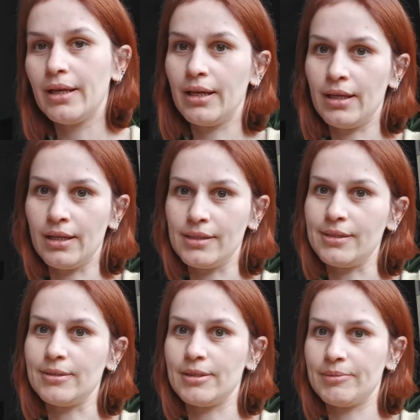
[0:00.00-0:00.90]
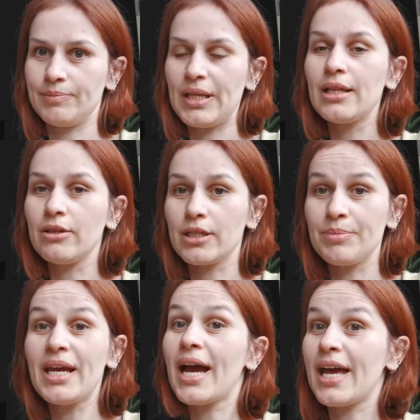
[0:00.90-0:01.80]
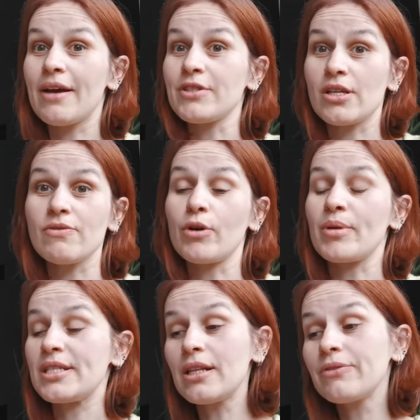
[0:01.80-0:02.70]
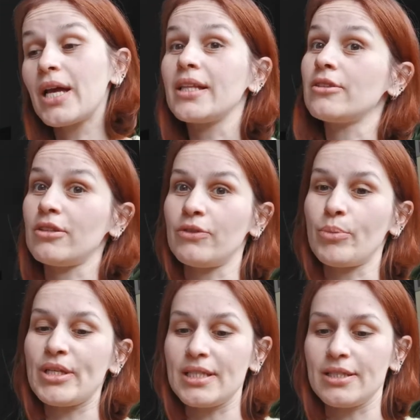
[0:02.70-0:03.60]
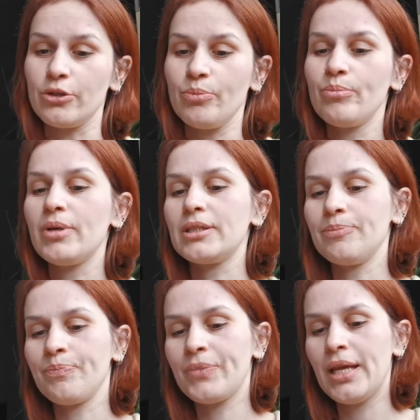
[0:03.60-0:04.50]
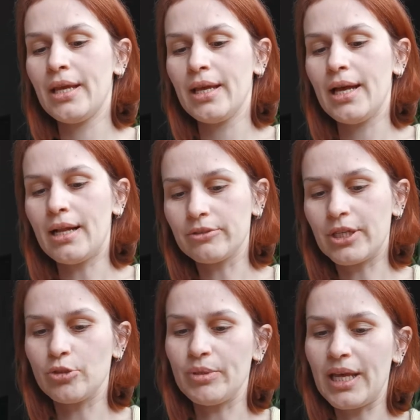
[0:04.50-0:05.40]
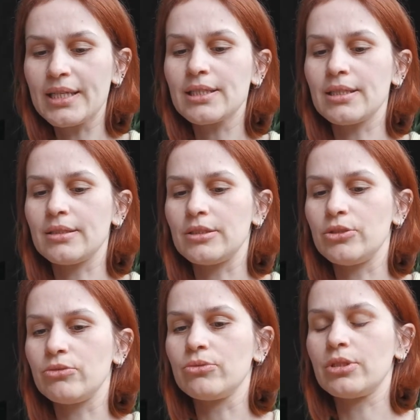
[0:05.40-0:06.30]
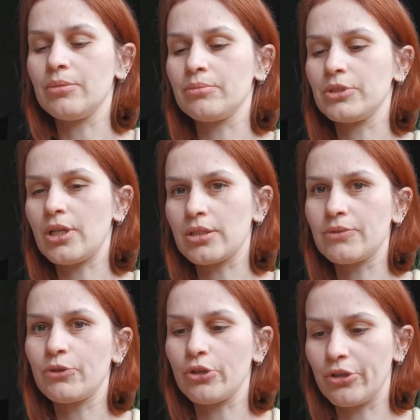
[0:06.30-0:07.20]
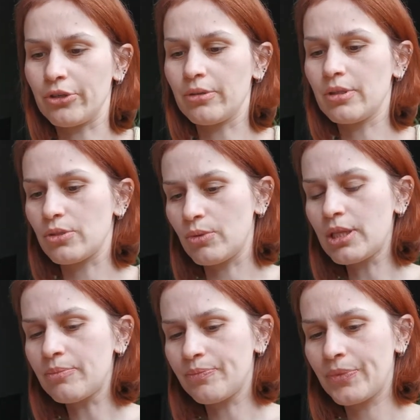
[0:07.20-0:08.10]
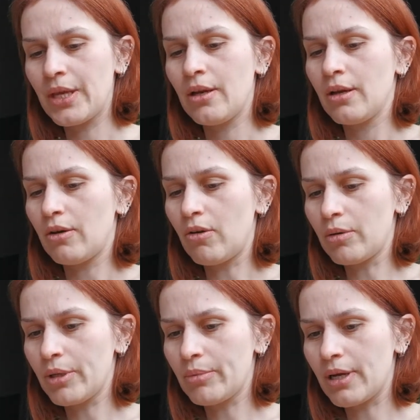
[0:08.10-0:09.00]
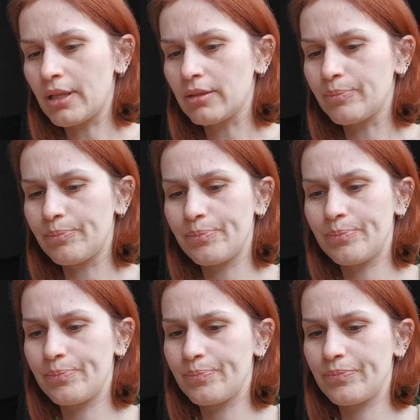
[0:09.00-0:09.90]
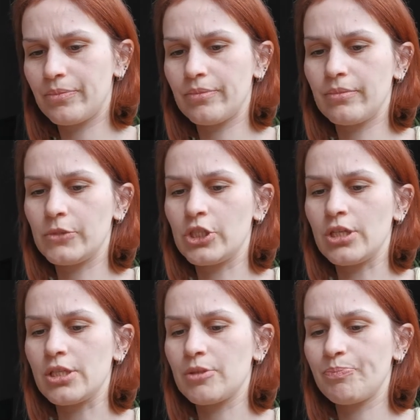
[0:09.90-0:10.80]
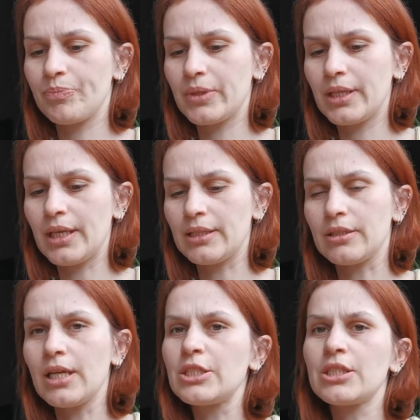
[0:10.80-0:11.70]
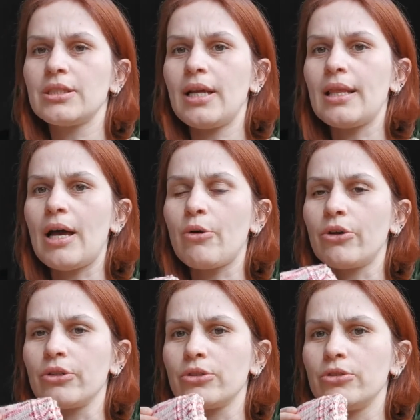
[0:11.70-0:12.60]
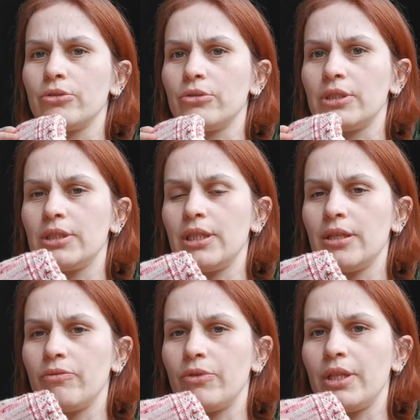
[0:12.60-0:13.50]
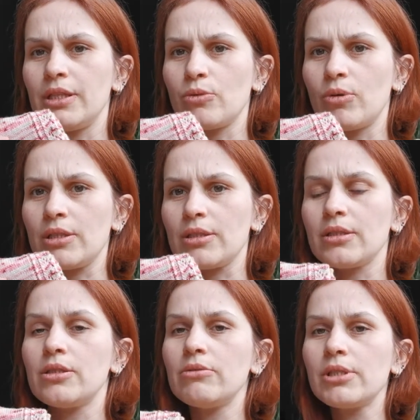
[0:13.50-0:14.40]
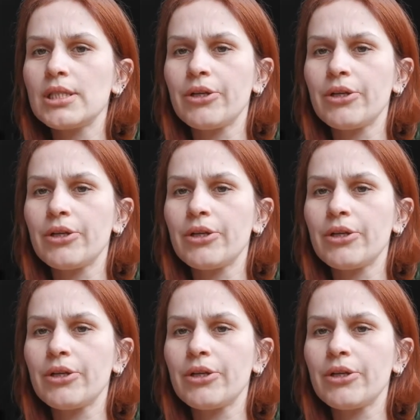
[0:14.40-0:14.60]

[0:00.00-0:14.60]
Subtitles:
And look at me, I have socks for myself and not for my sister. But I'll try to be nice and do some socks for her as well. Or maybe I'll just get in touch, allow her to see if these ones suits